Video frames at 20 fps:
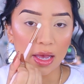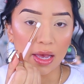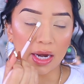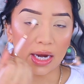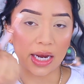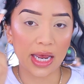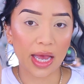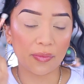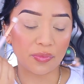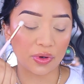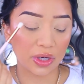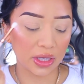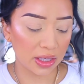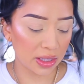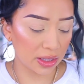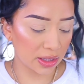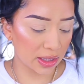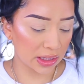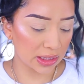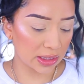And I am
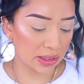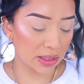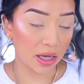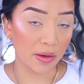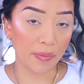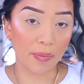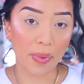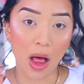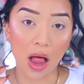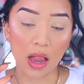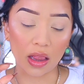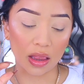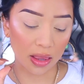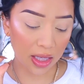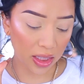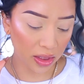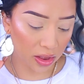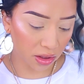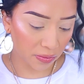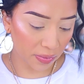bringing this up a
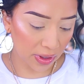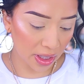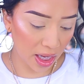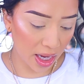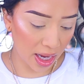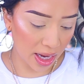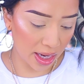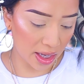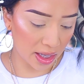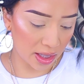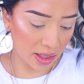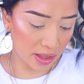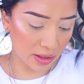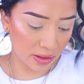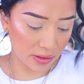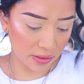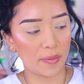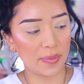little bit higher.